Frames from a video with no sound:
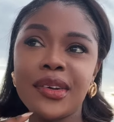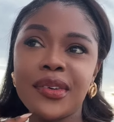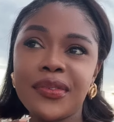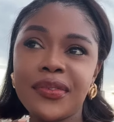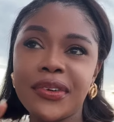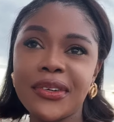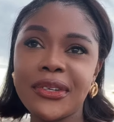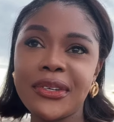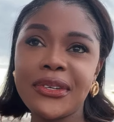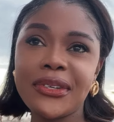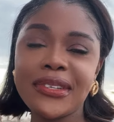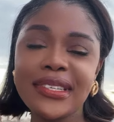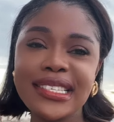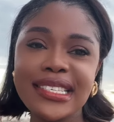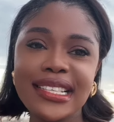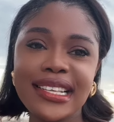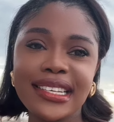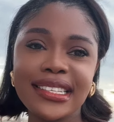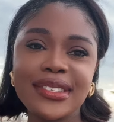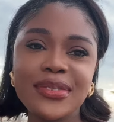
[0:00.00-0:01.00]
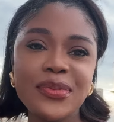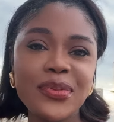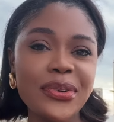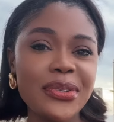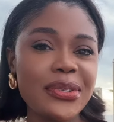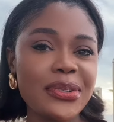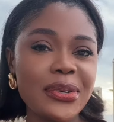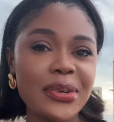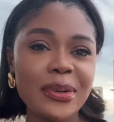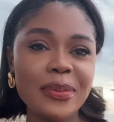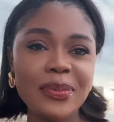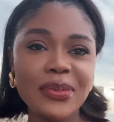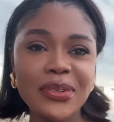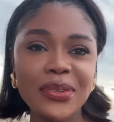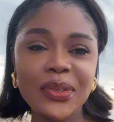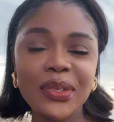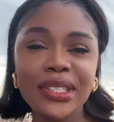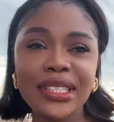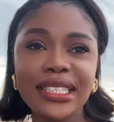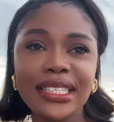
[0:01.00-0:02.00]
For those that want to come to
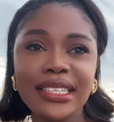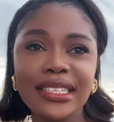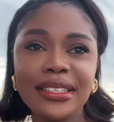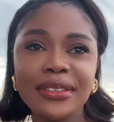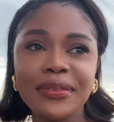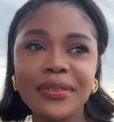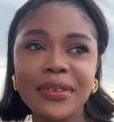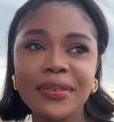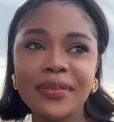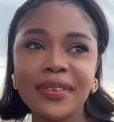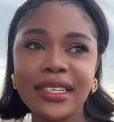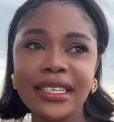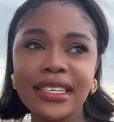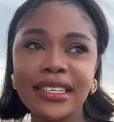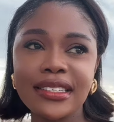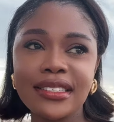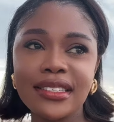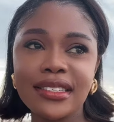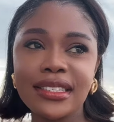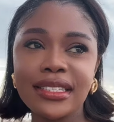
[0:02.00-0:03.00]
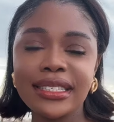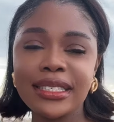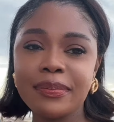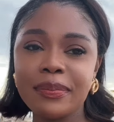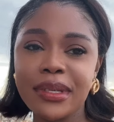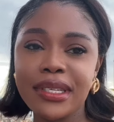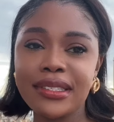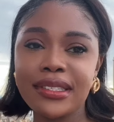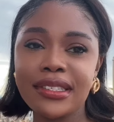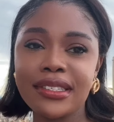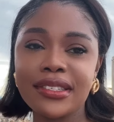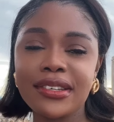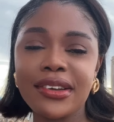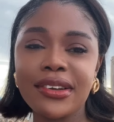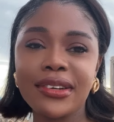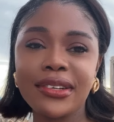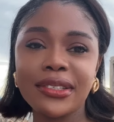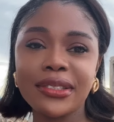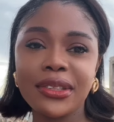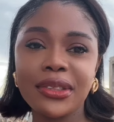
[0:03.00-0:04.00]
Italy for vacation, this place is
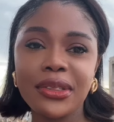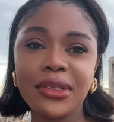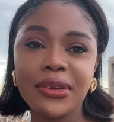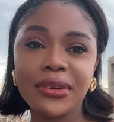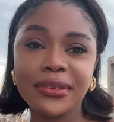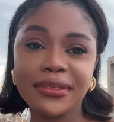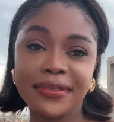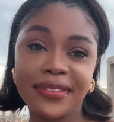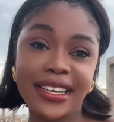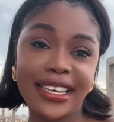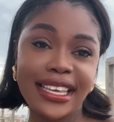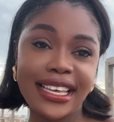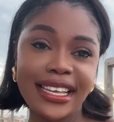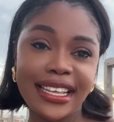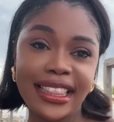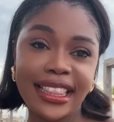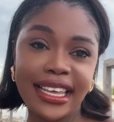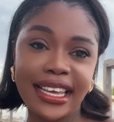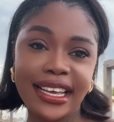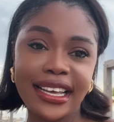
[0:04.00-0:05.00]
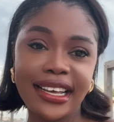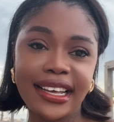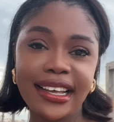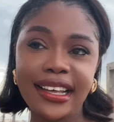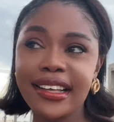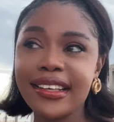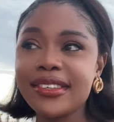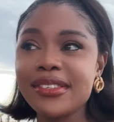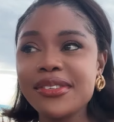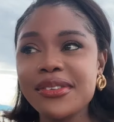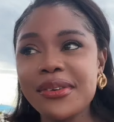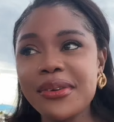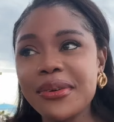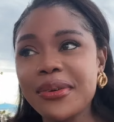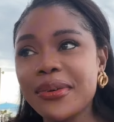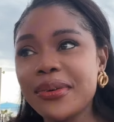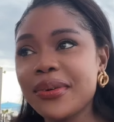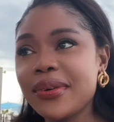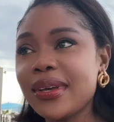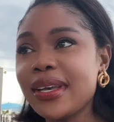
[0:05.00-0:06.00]
called Tor Bayanica.
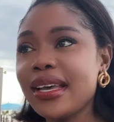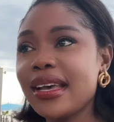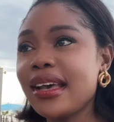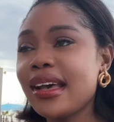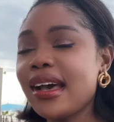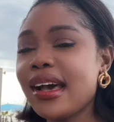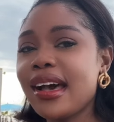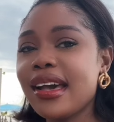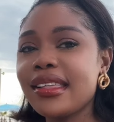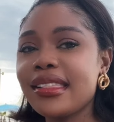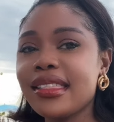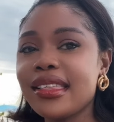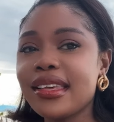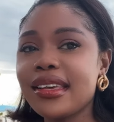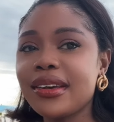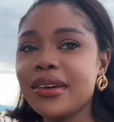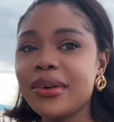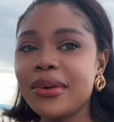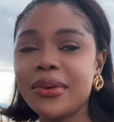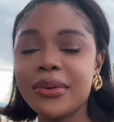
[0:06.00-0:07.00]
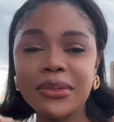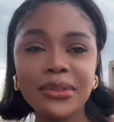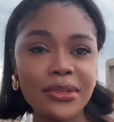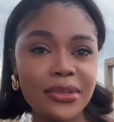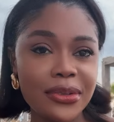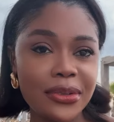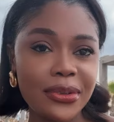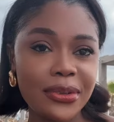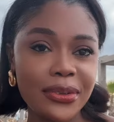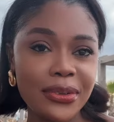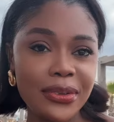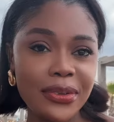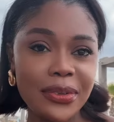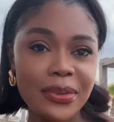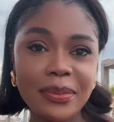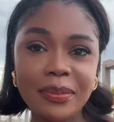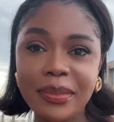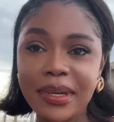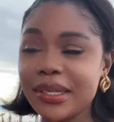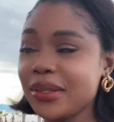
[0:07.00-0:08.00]
So I think also
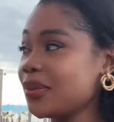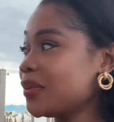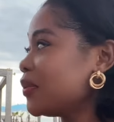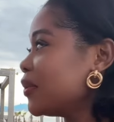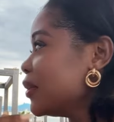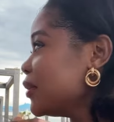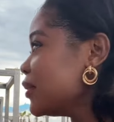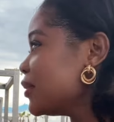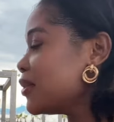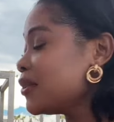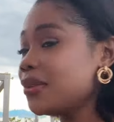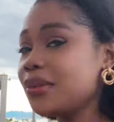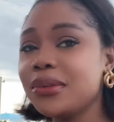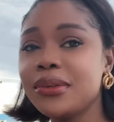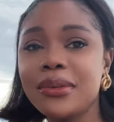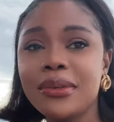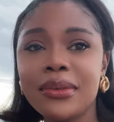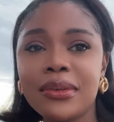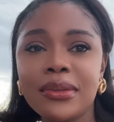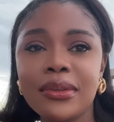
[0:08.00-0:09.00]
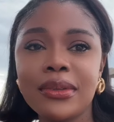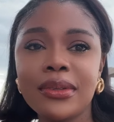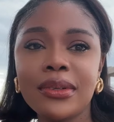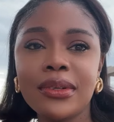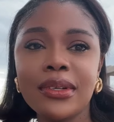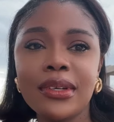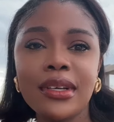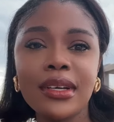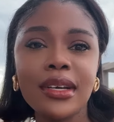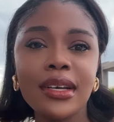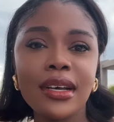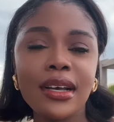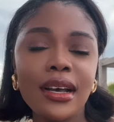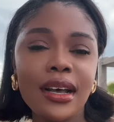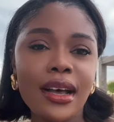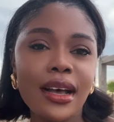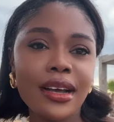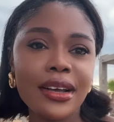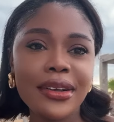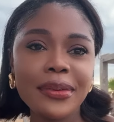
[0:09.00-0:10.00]
you might want to
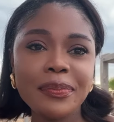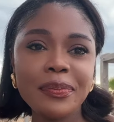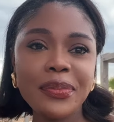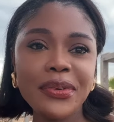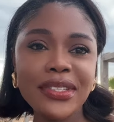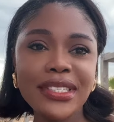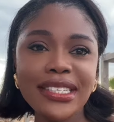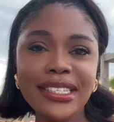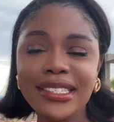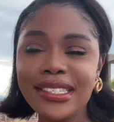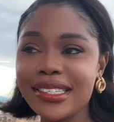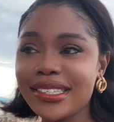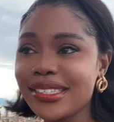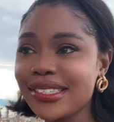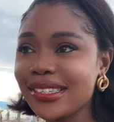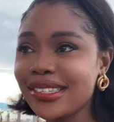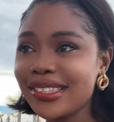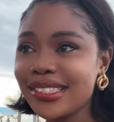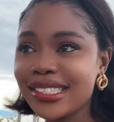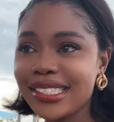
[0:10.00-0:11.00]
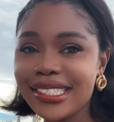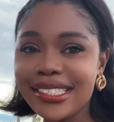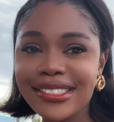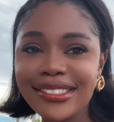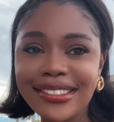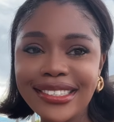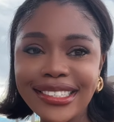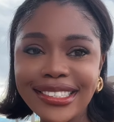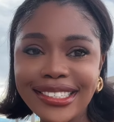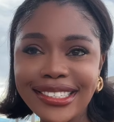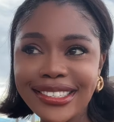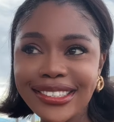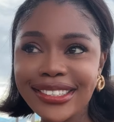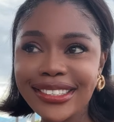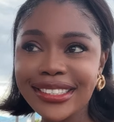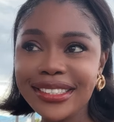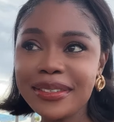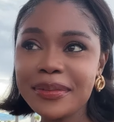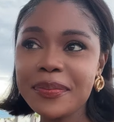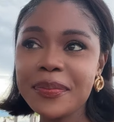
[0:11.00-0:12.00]
put it into
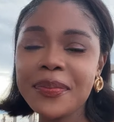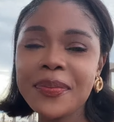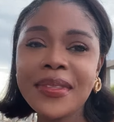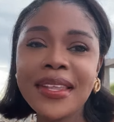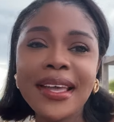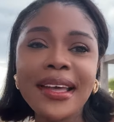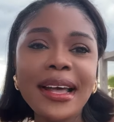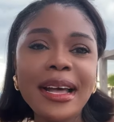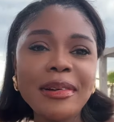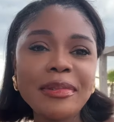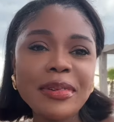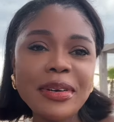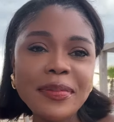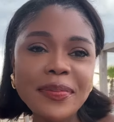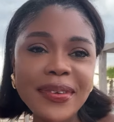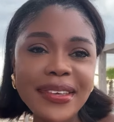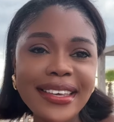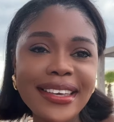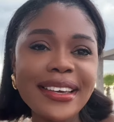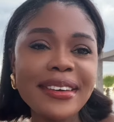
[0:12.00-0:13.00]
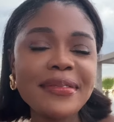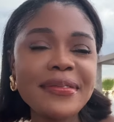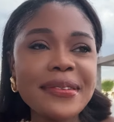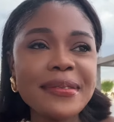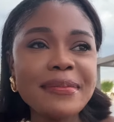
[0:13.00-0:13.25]
consideration. I'm coming here for